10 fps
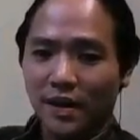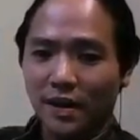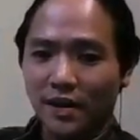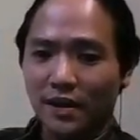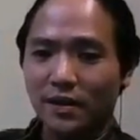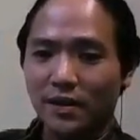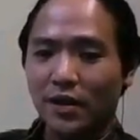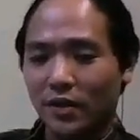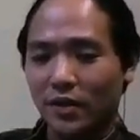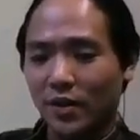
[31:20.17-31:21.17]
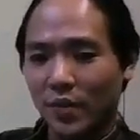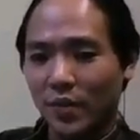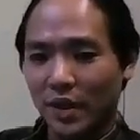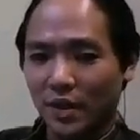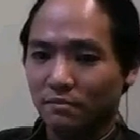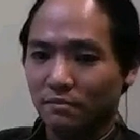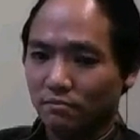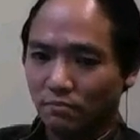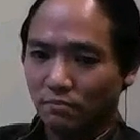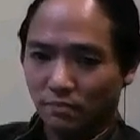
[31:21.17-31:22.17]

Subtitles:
And then you have the remaining